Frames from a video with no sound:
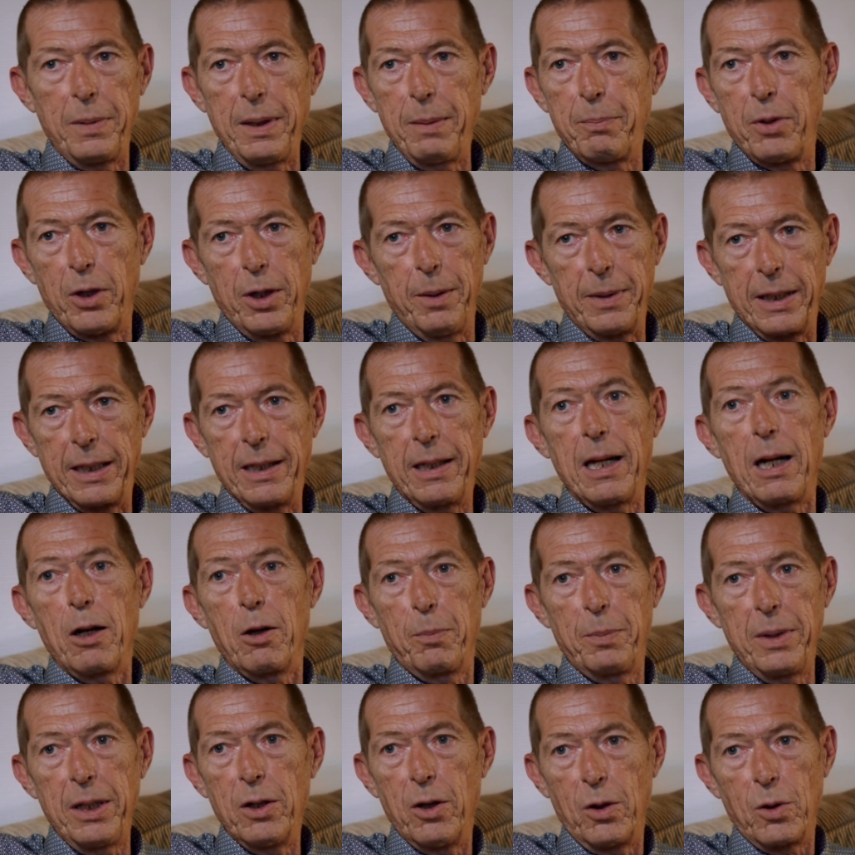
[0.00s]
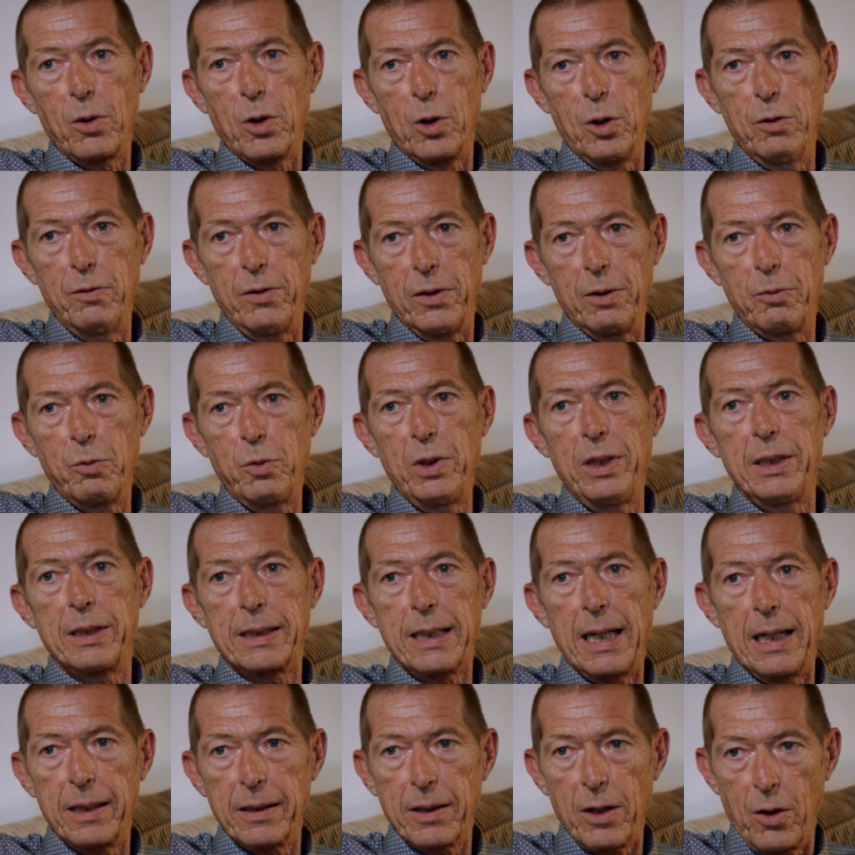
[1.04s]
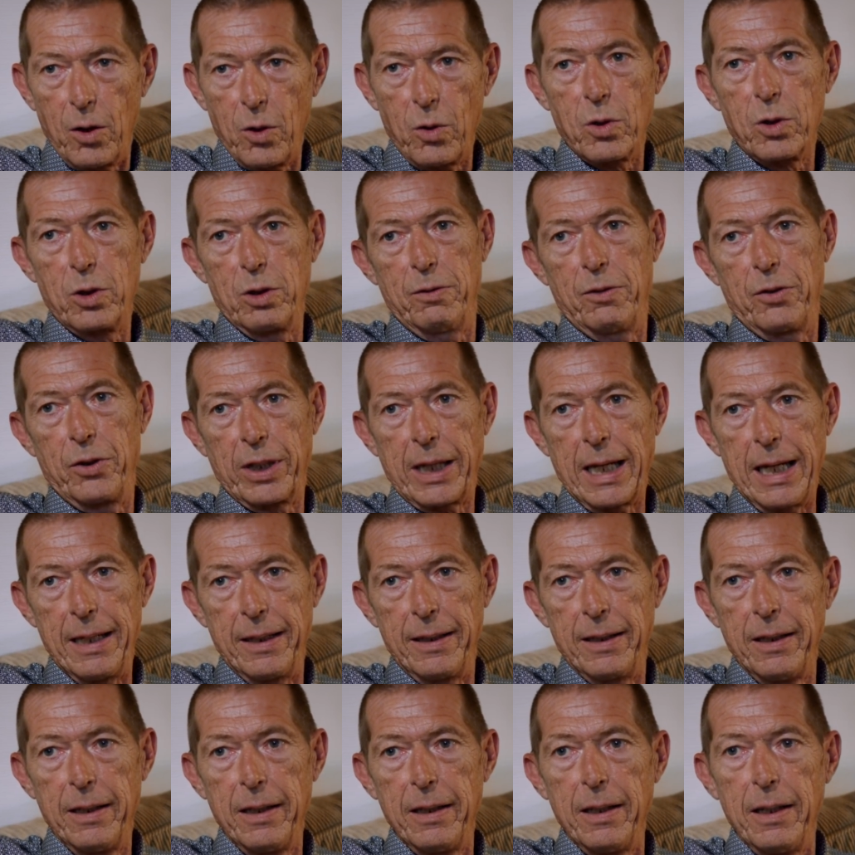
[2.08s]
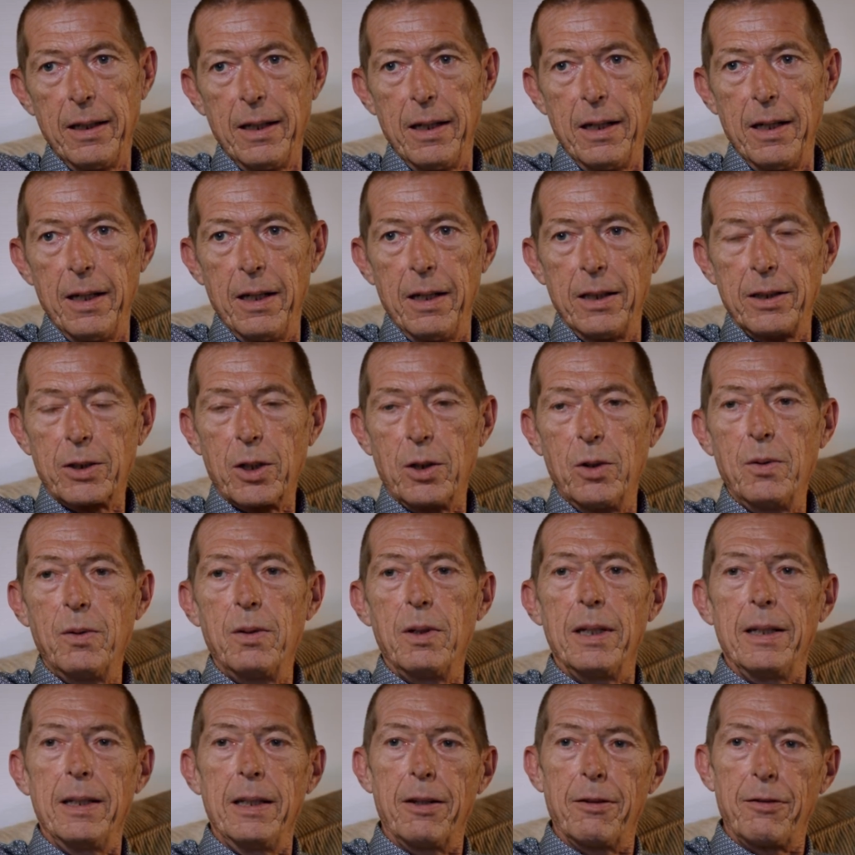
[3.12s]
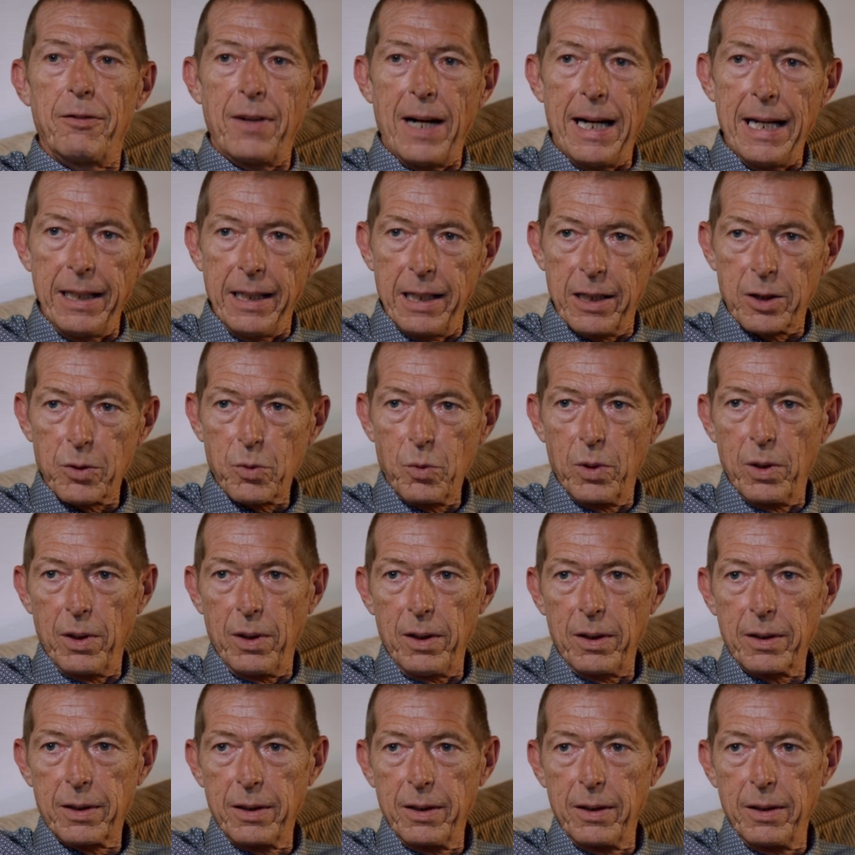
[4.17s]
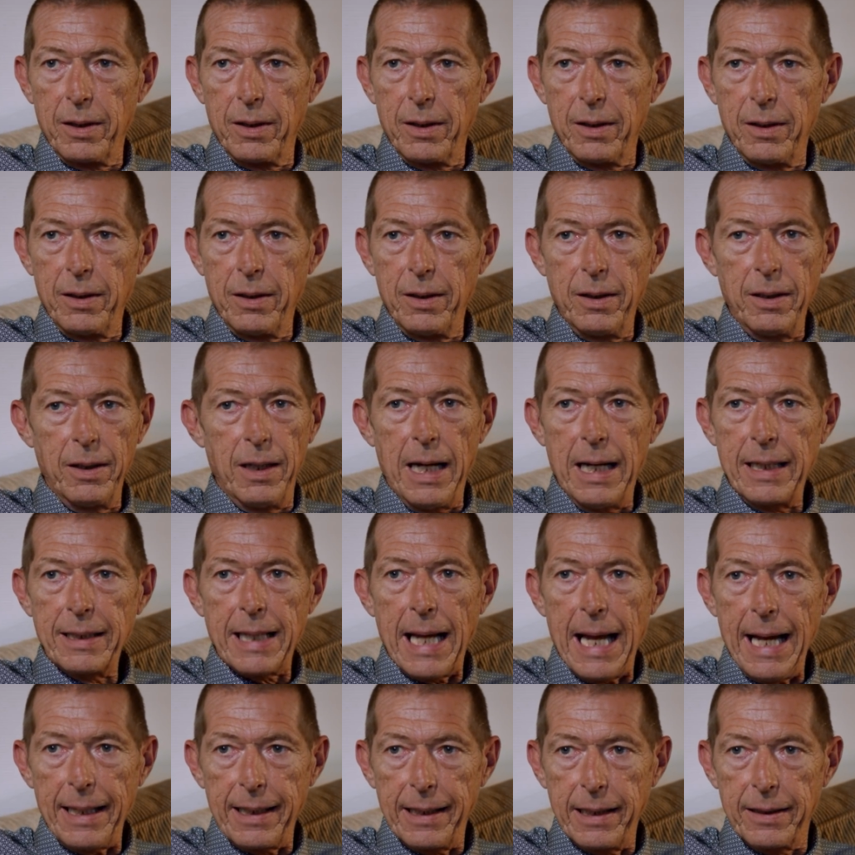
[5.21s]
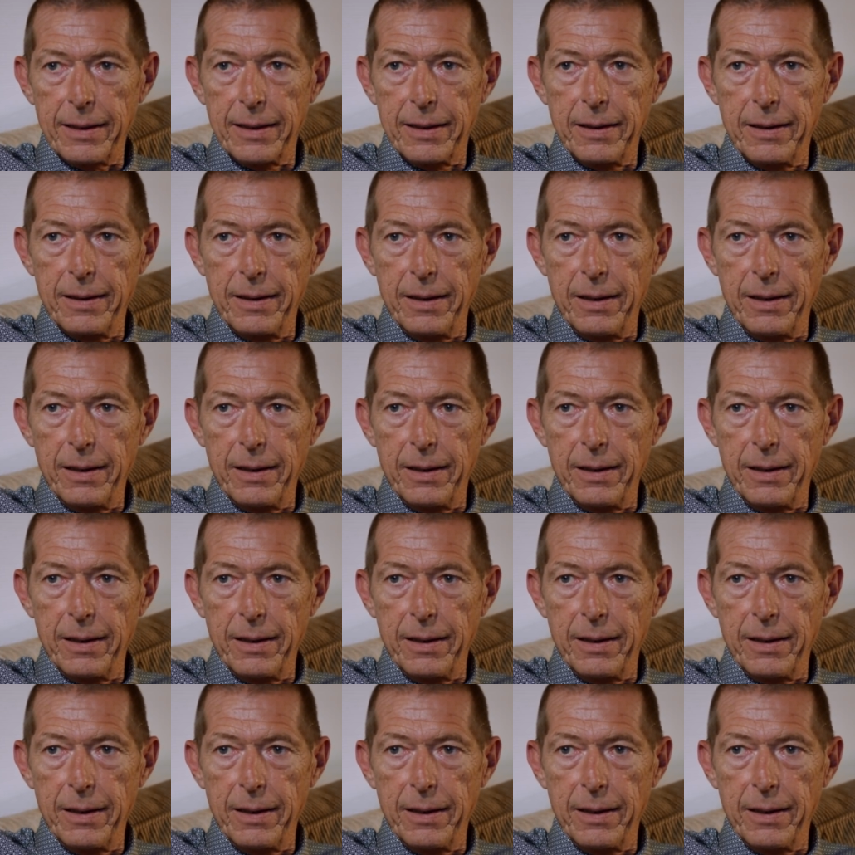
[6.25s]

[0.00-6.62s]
permanent. It'll be all over. We start all over again. So the finance world has had it.